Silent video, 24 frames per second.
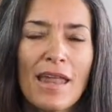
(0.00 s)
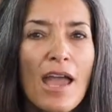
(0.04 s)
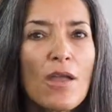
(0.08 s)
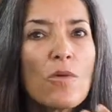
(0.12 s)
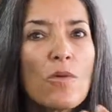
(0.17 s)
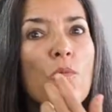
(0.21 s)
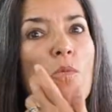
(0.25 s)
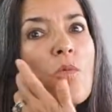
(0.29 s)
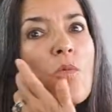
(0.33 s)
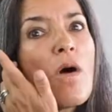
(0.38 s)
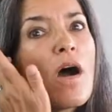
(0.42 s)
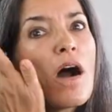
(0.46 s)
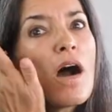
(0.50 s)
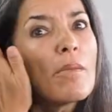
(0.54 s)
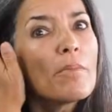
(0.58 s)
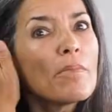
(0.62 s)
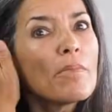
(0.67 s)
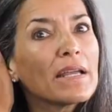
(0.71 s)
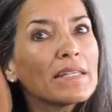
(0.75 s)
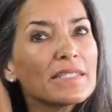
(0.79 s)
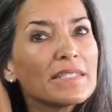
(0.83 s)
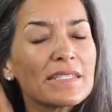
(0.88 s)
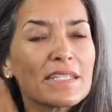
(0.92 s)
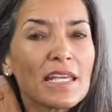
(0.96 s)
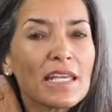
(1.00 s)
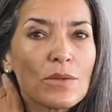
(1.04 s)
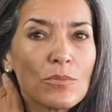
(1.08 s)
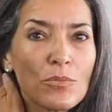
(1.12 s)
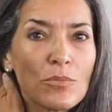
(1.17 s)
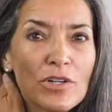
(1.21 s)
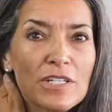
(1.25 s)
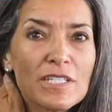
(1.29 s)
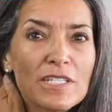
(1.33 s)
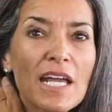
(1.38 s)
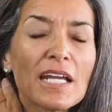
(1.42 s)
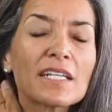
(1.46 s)
I want my skin
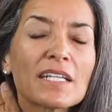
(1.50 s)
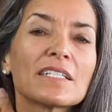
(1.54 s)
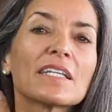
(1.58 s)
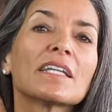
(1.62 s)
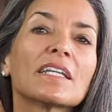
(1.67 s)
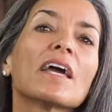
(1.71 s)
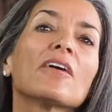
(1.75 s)
protected.